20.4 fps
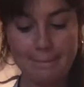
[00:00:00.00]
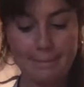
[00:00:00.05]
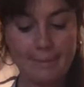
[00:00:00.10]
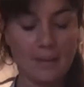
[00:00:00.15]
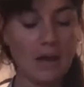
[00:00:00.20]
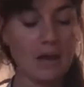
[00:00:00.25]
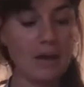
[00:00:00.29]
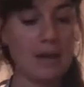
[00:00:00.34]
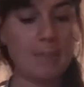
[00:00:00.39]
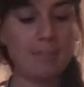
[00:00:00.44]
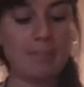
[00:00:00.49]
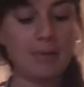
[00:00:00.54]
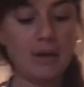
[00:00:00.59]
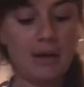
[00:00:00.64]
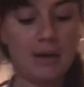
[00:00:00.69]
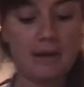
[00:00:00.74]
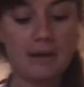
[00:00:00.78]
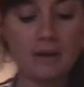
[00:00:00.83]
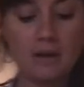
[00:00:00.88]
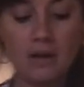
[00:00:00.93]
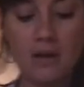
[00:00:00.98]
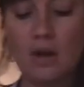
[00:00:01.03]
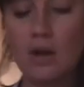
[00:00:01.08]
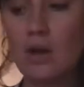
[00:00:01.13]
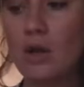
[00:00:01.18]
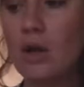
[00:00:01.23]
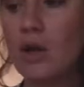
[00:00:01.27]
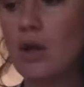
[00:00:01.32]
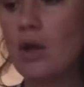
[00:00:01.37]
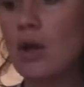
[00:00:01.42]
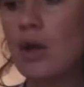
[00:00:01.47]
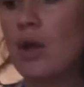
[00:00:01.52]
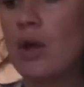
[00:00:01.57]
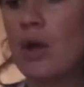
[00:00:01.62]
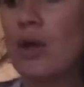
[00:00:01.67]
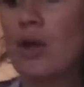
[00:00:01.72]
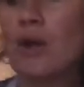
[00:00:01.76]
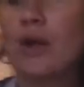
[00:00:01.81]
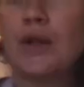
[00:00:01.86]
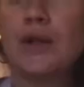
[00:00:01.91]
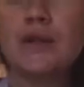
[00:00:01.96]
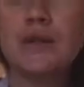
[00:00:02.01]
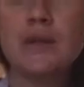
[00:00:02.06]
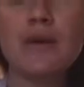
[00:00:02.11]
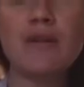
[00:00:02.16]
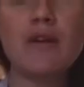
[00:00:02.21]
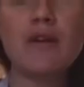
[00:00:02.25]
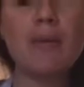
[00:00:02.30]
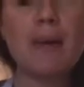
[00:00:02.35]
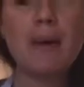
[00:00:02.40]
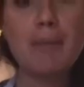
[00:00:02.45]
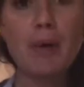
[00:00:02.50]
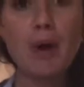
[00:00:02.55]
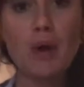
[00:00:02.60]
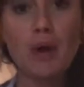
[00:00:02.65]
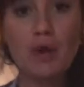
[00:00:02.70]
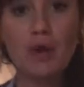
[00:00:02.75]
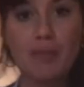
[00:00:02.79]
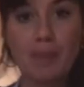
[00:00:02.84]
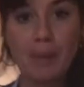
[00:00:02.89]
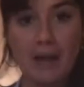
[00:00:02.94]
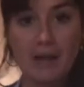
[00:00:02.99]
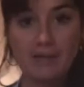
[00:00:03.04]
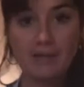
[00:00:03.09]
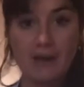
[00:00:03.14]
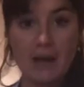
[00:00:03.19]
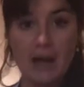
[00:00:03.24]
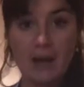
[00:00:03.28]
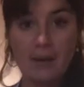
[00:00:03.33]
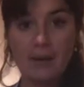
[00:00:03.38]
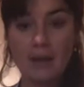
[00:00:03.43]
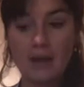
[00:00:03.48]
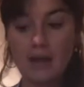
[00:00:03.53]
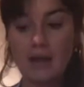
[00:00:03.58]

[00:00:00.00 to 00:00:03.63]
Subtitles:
Okay, brilliant. So I've got my bowl of plain flour